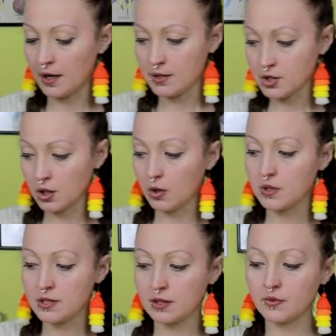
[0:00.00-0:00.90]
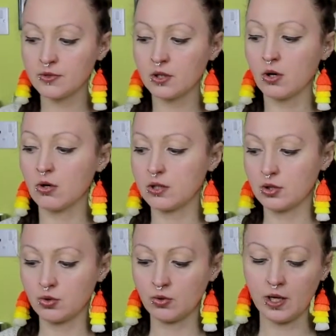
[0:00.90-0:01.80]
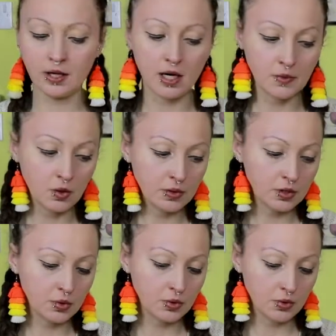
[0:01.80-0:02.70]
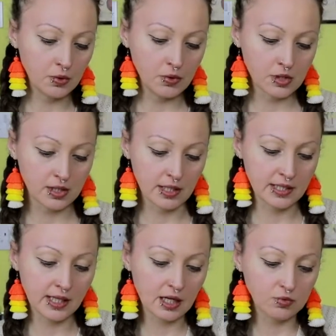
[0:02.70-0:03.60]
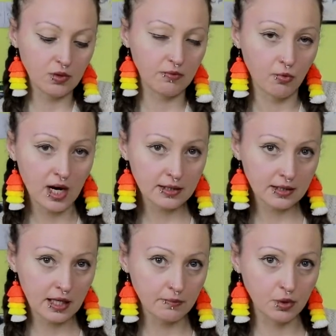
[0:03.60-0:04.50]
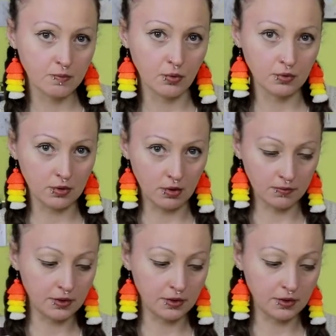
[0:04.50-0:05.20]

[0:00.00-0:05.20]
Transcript: So instead of the coconut sugar, I'm going to start with 1 tablespoon of